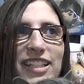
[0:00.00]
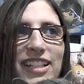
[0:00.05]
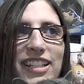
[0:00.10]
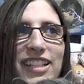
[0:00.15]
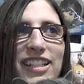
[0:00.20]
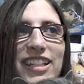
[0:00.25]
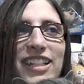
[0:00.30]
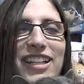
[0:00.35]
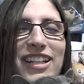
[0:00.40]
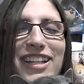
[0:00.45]
I
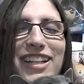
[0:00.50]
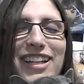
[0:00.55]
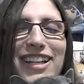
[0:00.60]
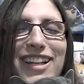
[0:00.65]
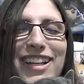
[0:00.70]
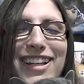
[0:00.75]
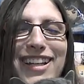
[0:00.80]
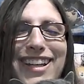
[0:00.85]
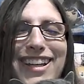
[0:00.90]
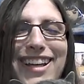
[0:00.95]

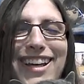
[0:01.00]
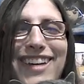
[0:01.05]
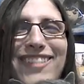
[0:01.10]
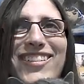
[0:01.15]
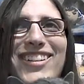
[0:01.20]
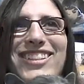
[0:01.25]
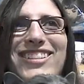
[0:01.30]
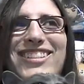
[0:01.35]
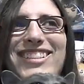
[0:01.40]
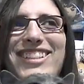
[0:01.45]

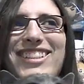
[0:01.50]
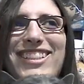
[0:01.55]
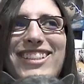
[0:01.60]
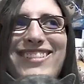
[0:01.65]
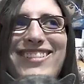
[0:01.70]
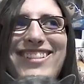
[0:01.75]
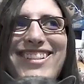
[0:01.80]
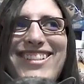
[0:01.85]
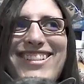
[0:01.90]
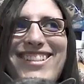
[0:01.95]
want to
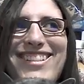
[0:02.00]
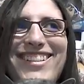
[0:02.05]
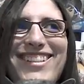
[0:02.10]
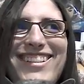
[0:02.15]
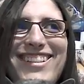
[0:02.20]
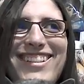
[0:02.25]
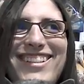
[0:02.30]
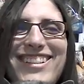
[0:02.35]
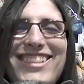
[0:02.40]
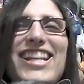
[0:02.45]
watch
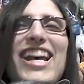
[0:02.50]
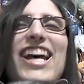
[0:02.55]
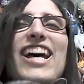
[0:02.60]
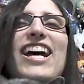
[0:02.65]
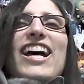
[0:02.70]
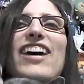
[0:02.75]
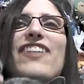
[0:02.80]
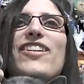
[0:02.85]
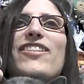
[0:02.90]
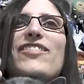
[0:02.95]
Hercules.
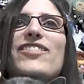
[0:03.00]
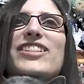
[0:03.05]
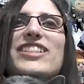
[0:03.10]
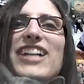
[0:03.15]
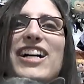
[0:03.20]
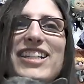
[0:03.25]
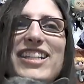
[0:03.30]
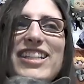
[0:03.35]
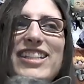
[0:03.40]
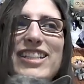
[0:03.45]
If I would
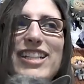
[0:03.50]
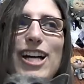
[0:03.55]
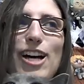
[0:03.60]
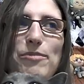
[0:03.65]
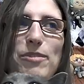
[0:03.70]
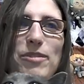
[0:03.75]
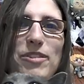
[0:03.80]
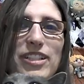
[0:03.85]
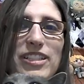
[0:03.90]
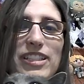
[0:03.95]
not get a
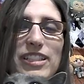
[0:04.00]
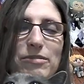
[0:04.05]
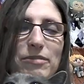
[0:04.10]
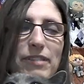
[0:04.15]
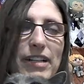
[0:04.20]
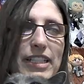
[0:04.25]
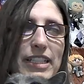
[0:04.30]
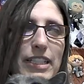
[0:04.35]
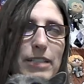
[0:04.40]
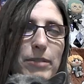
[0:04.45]
copyright, that's
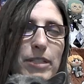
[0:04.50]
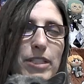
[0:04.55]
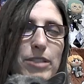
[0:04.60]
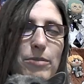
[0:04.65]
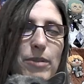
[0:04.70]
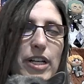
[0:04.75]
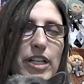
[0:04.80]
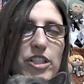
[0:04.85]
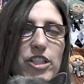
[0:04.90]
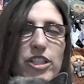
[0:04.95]
why I need to be
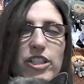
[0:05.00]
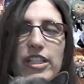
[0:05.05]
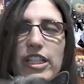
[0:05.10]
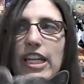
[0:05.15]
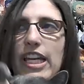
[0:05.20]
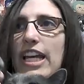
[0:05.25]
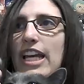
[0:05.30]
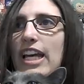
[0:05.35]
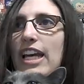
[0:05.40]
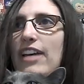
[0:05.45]
sponsored.
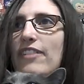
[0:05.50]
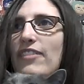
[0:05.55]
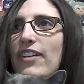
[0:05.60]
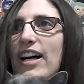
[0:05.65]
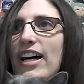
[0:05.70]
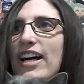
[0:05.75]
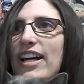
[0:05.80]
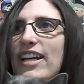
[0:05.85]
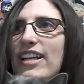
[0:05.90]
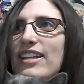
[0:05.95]
If
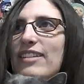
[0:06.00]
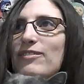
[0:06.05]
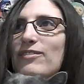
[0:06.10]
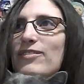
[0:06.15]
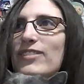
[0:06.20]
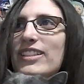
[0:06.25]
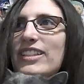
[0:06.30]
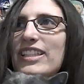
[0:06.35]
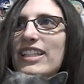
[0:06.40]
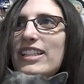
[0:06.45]
I
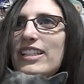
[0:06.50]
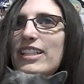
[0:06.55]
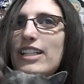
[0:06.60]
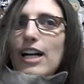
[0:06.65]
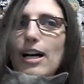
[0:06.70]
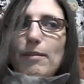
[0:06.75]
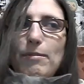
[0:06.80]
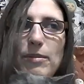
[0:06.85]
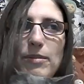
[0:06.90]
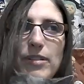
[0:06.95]
wouldn't get a
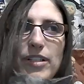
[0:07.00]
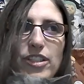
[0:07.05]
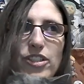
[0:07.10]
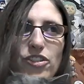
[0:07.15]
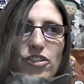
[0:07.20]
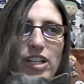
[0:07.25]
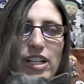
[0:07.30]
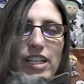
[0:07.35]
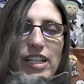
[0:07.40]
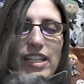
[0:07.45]
copyright
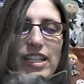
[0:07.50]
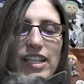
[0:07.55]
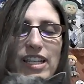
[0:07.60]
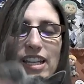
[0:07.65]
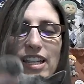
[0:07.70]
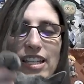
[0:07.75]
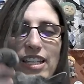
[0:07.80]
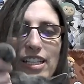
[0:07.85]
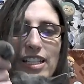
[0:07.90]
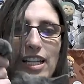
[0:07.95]
strike,
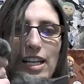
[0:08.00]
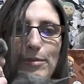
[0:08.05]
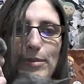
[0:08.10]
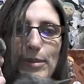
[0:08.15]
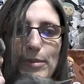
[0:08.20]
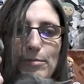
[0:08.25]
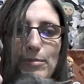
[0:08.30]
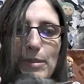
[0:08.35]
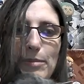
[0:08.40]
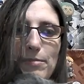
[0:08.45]
then I
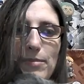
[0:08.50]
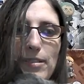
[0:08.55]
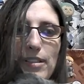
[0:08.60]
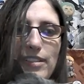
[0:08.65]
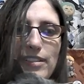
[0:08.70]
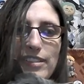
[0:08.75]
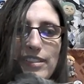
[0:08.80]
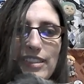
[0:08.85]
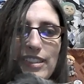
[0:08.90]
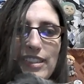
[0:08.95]
would be
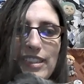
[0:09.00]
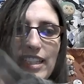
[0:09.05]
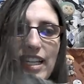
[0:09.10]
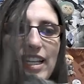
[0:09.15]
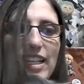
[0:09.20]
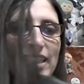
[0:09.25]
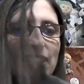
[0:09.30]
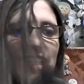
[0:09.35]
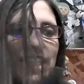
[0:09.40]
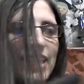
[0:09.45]

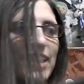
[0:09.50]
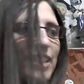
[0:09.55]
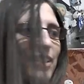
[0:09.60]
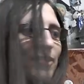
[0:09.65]
playing it.